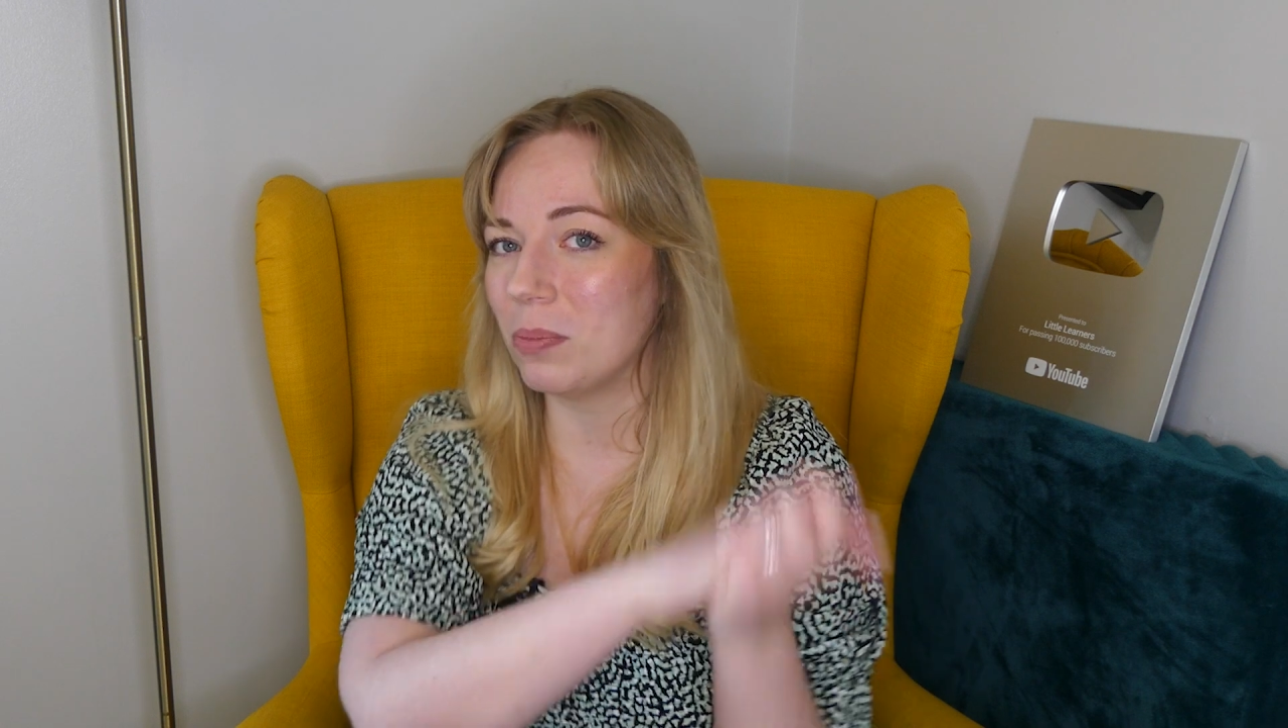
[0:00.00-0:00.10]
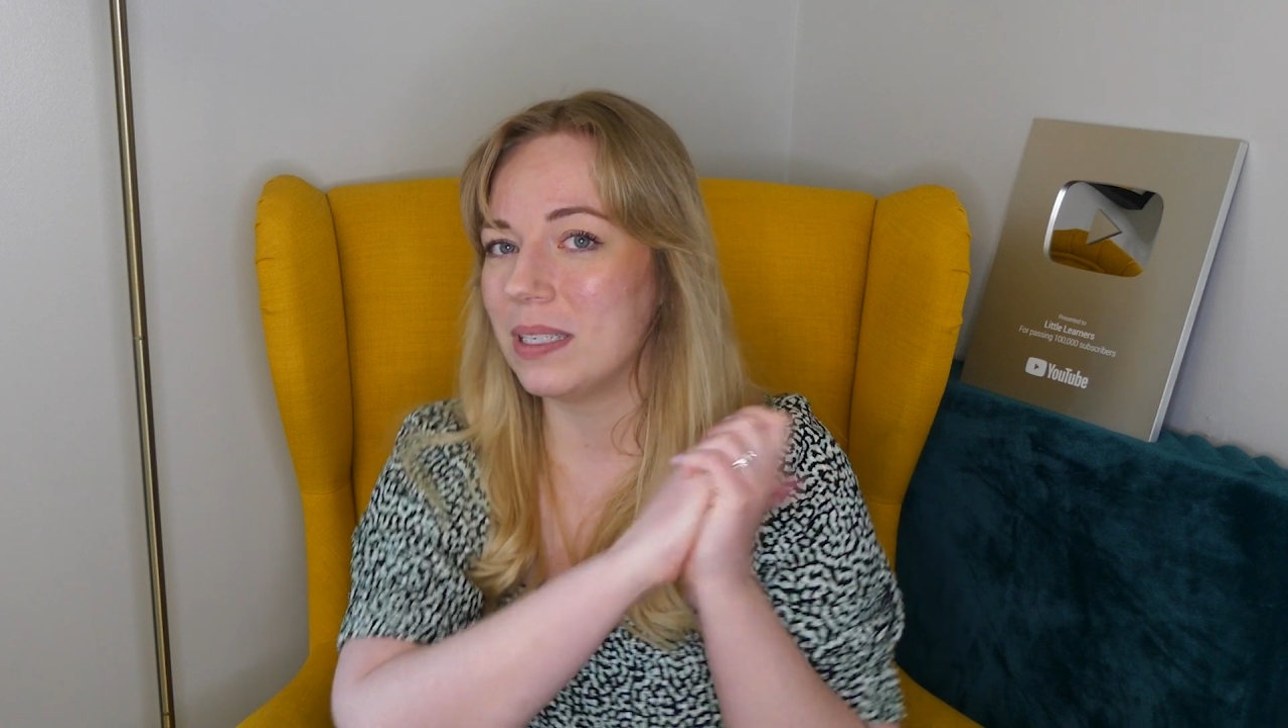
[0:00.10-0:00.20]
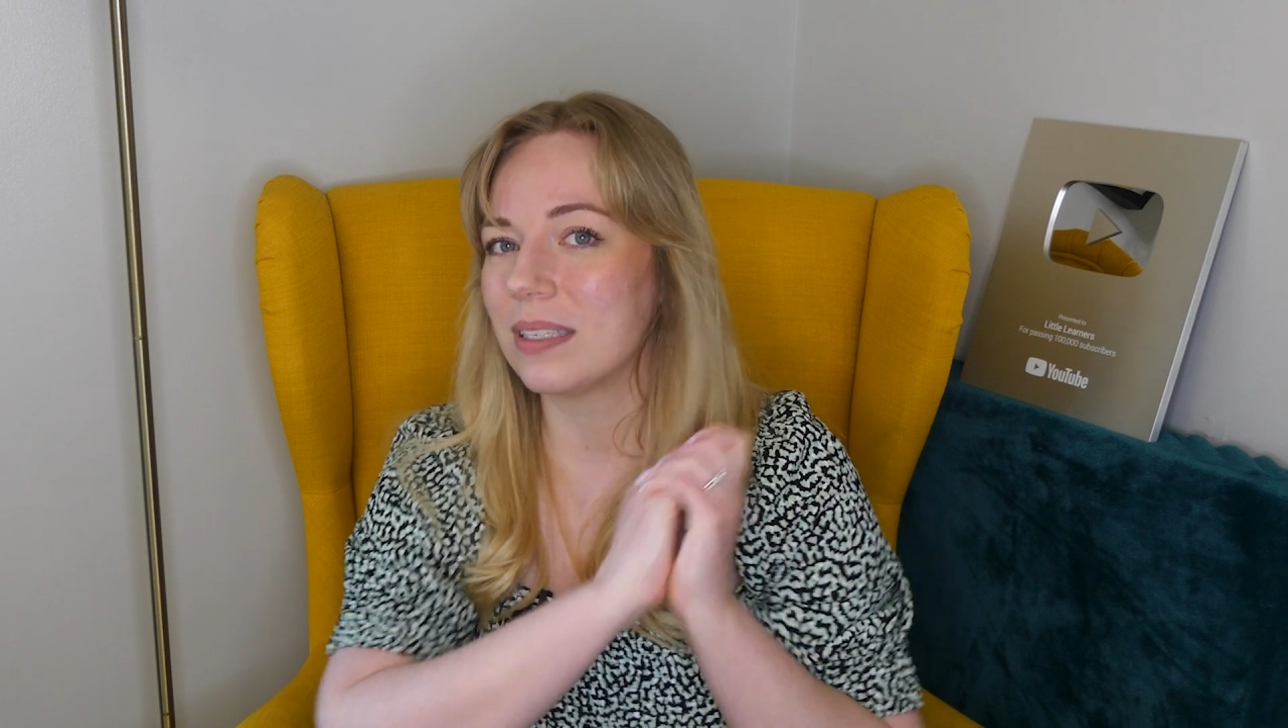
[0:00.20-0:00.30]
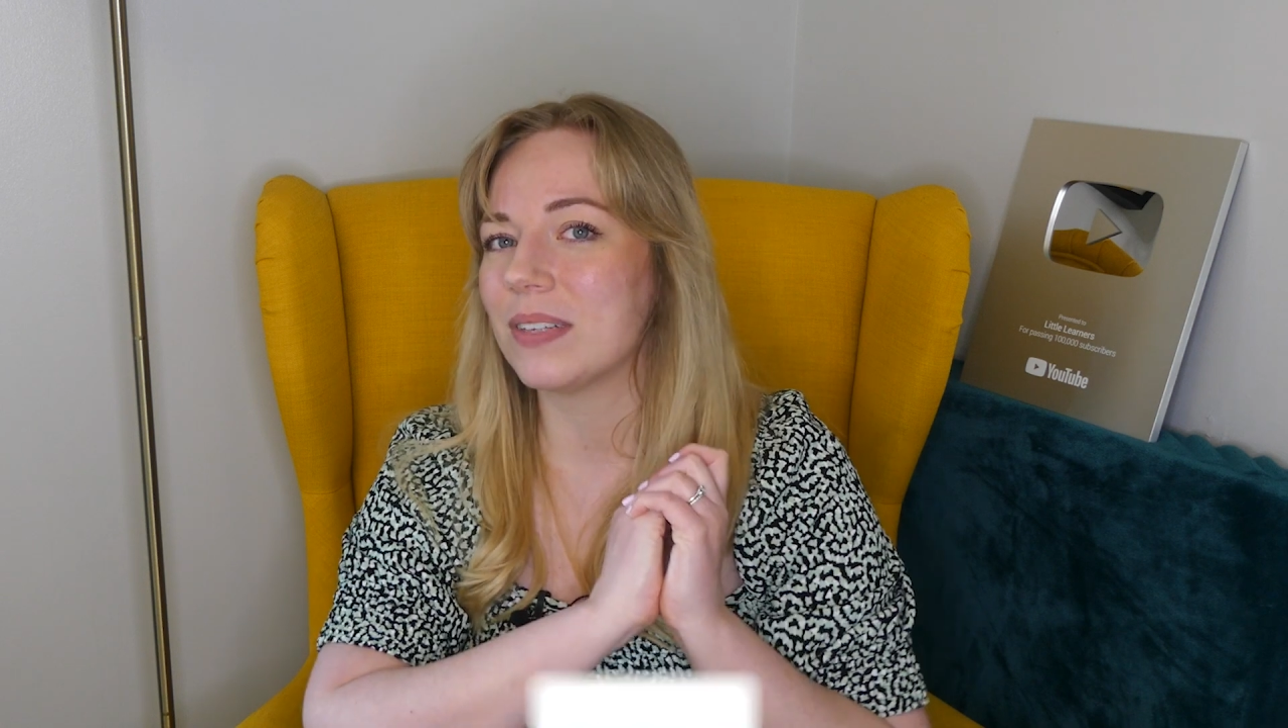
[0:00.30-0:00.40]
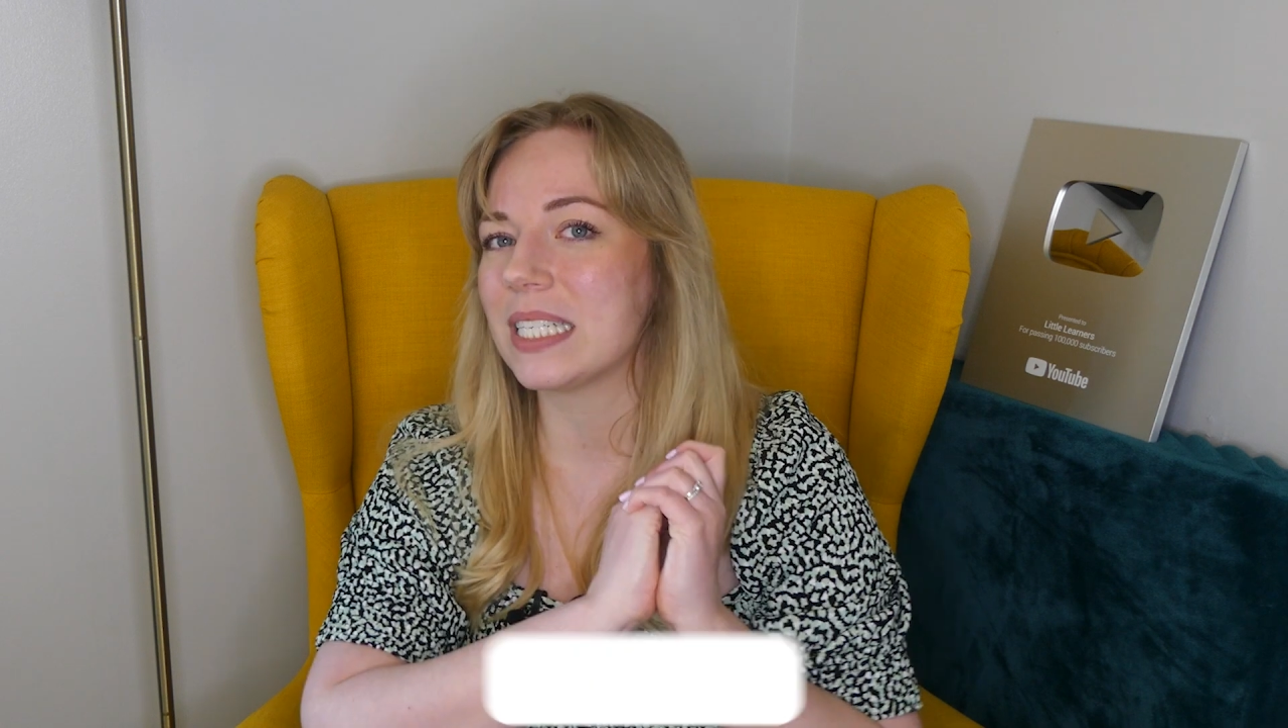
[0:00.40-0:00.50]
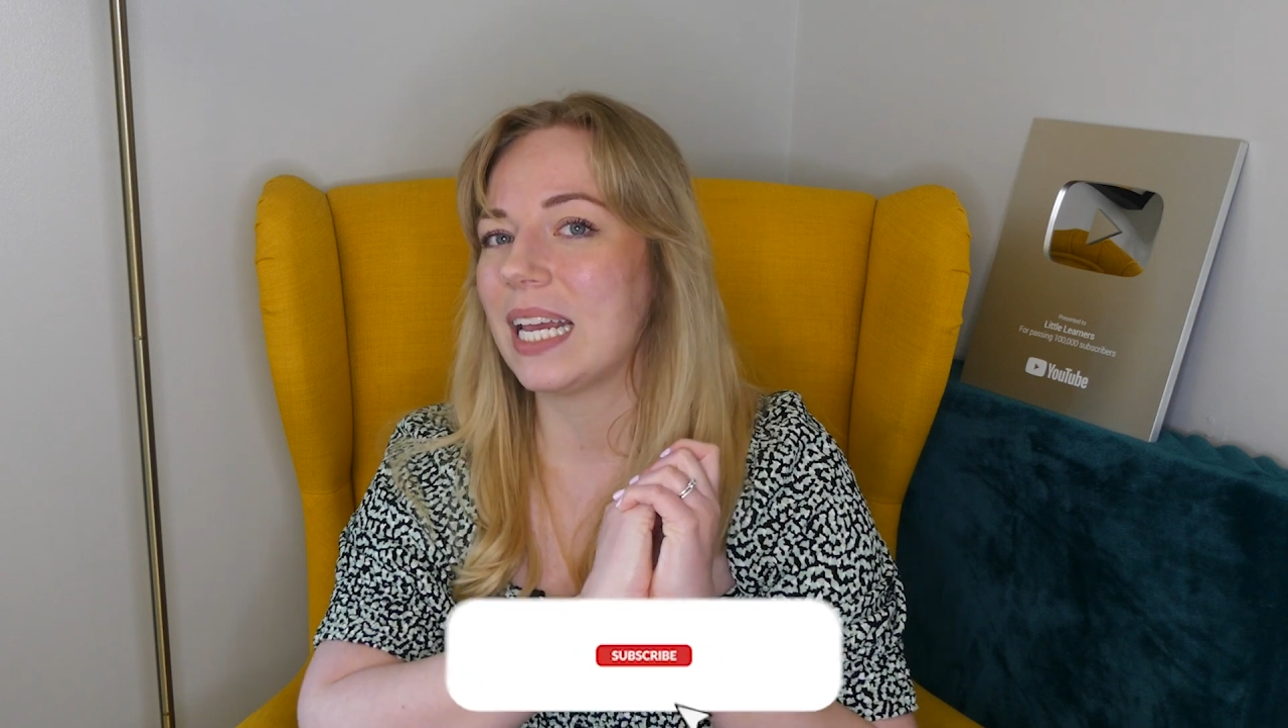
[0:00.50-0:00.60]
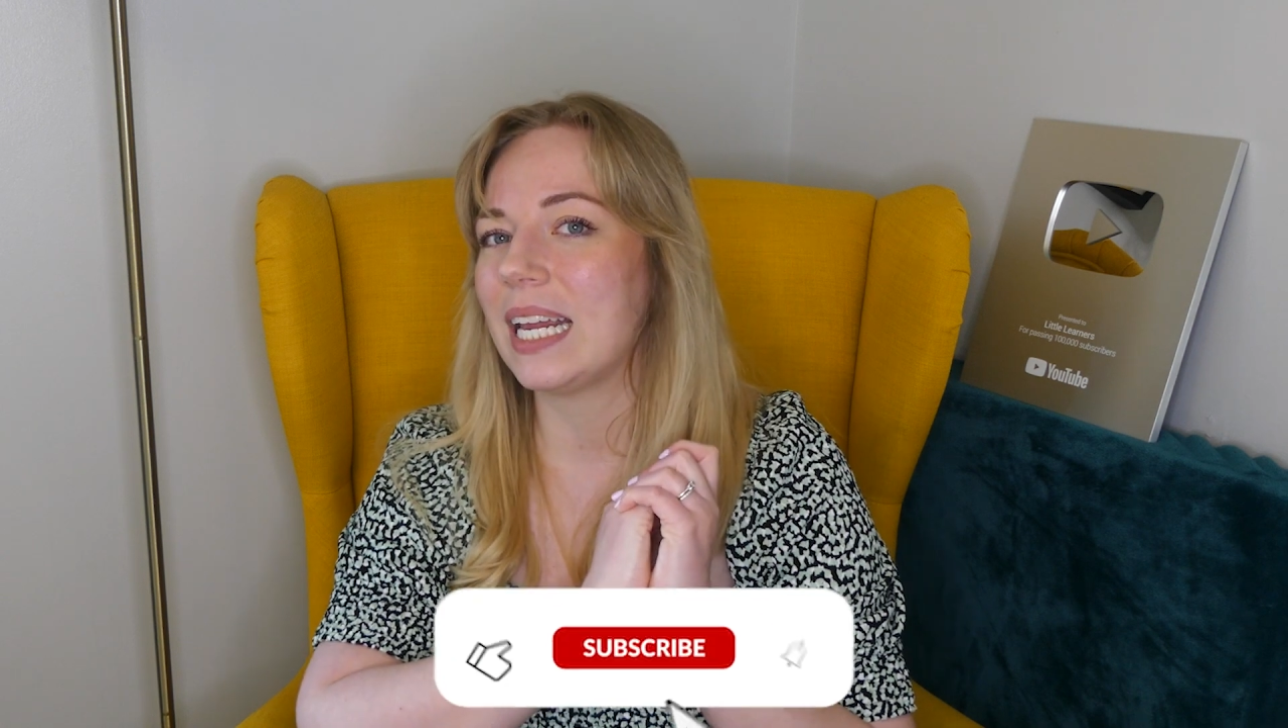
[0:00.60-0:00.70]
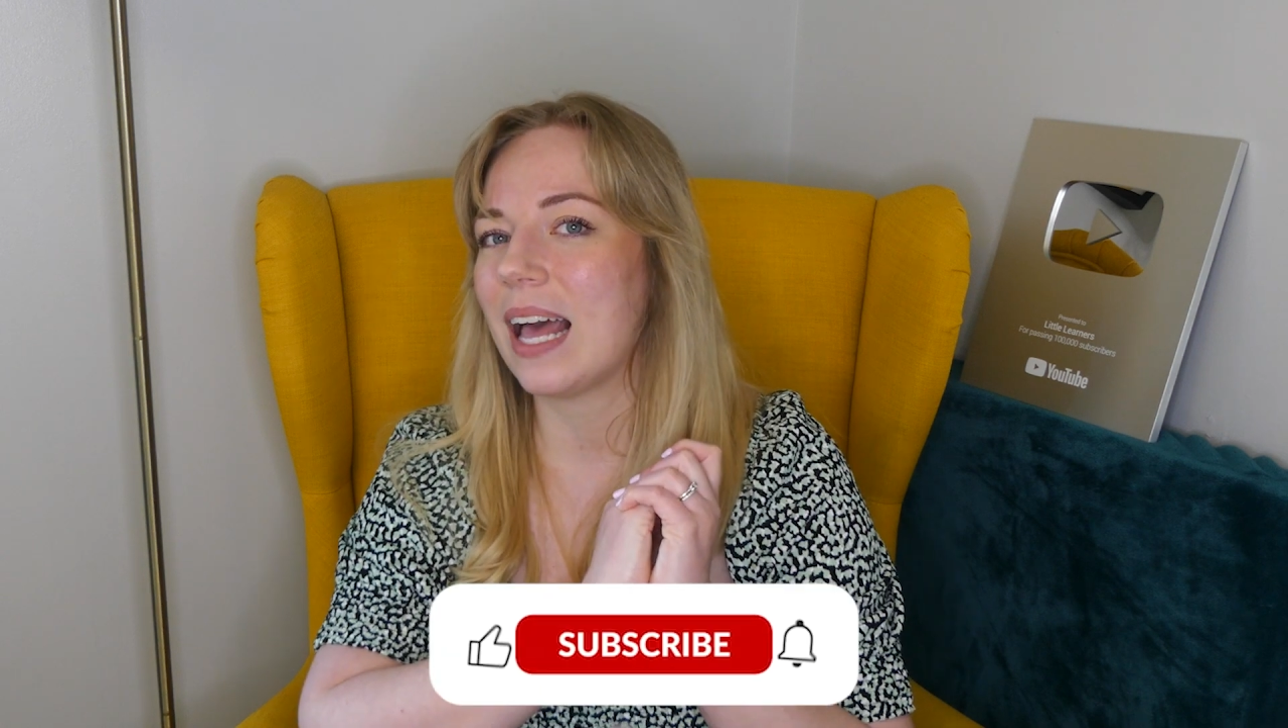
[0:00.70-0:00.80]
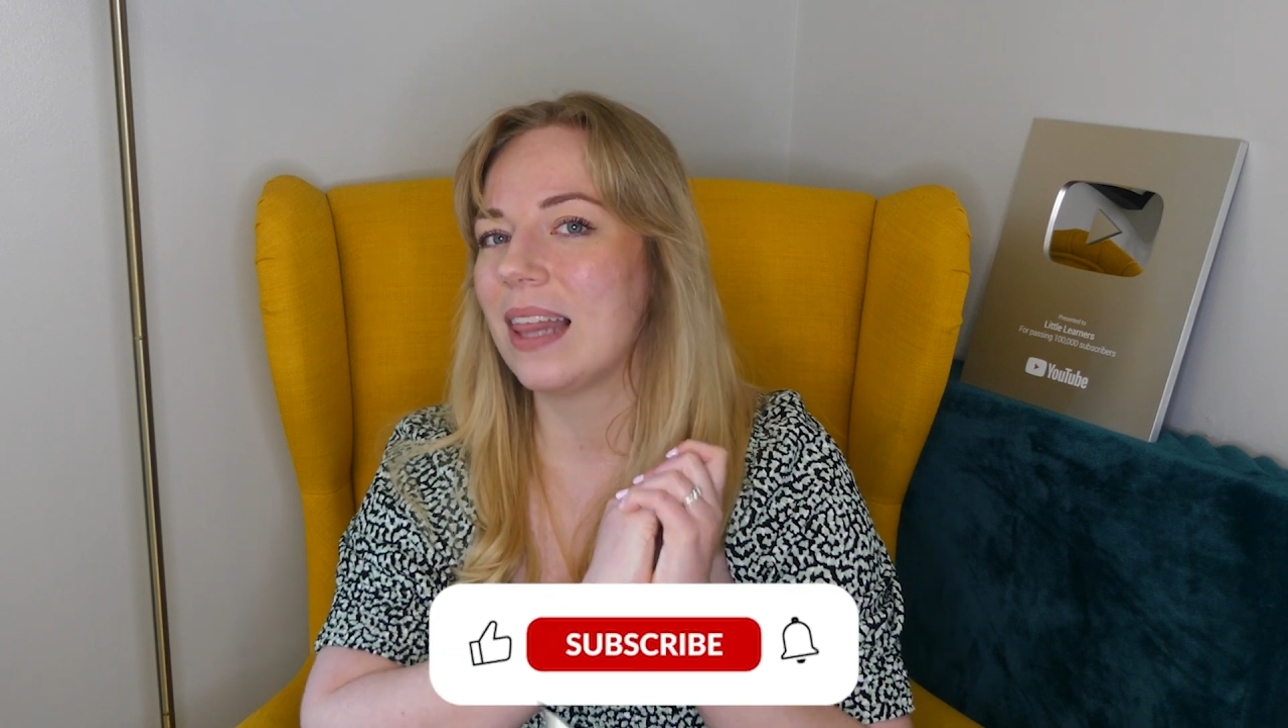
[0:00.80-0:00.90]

please give it a